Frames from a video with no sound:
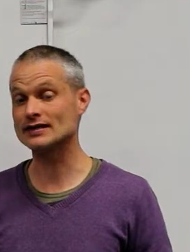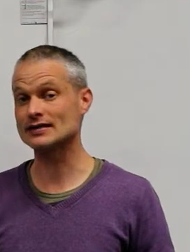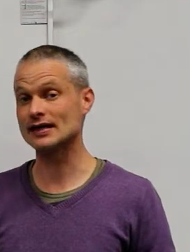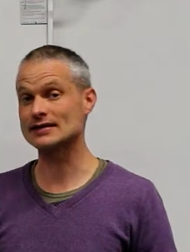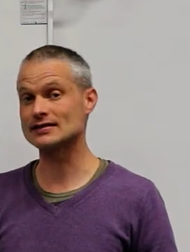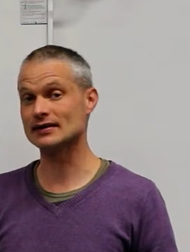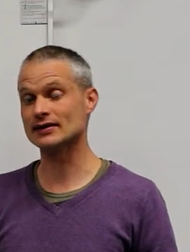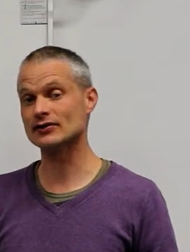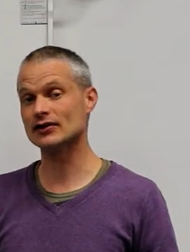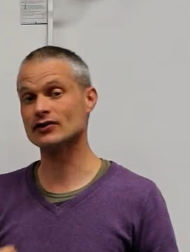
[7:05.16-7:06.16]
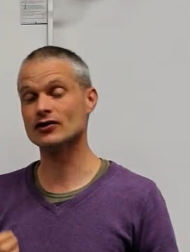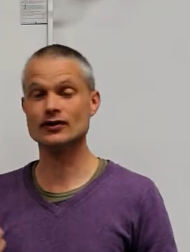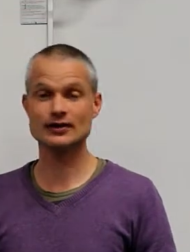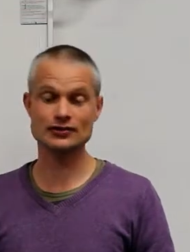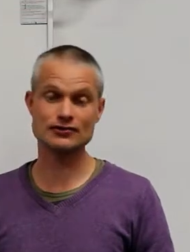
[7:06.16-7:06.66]
state and not
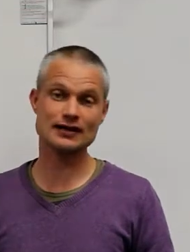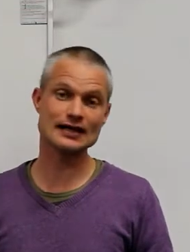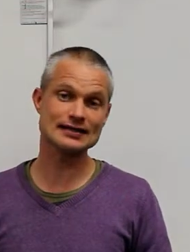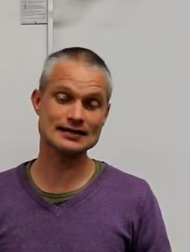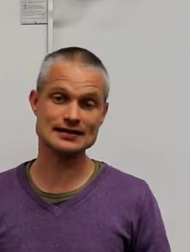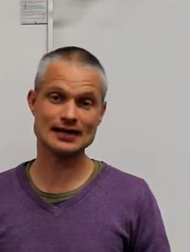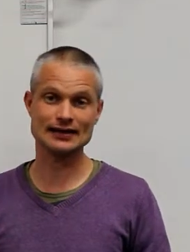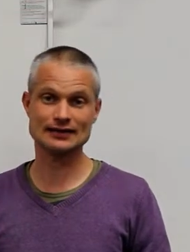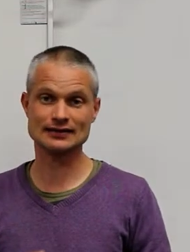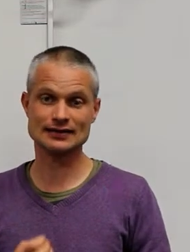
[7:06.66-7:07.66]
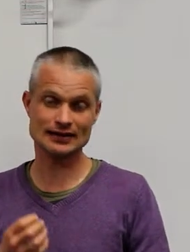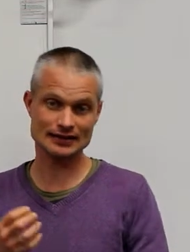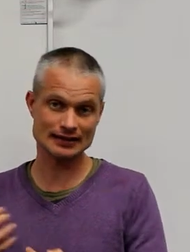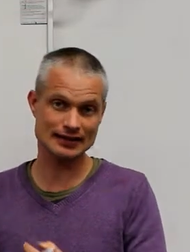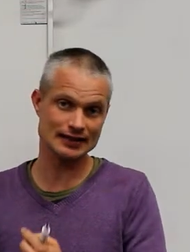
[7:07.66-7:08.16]
in a degraded state
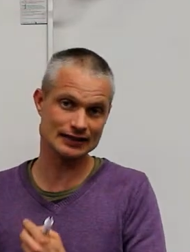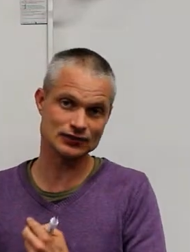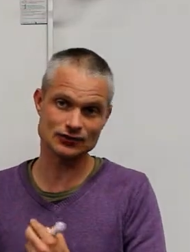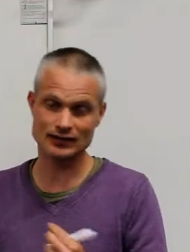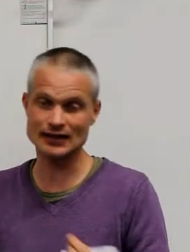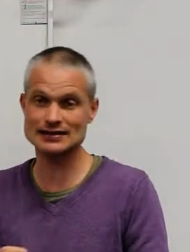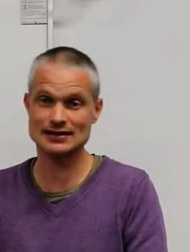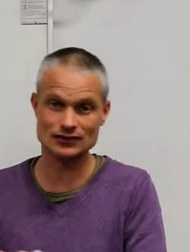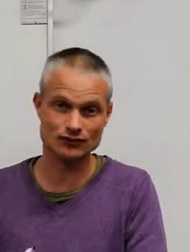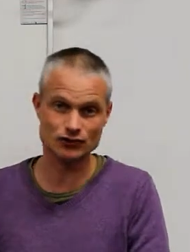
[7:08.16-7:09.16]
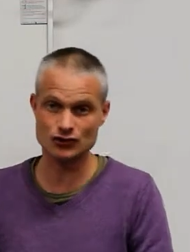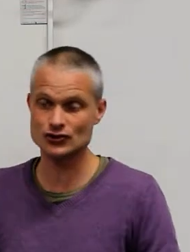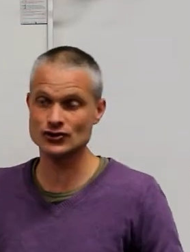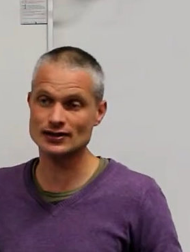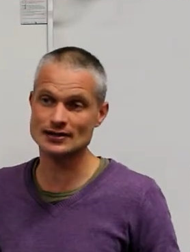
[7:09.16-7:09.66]
that's leading to an excess of
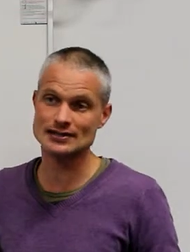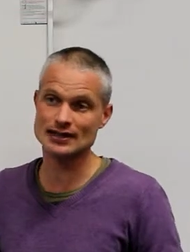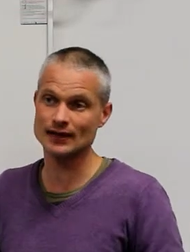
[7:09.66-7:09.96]
nutrients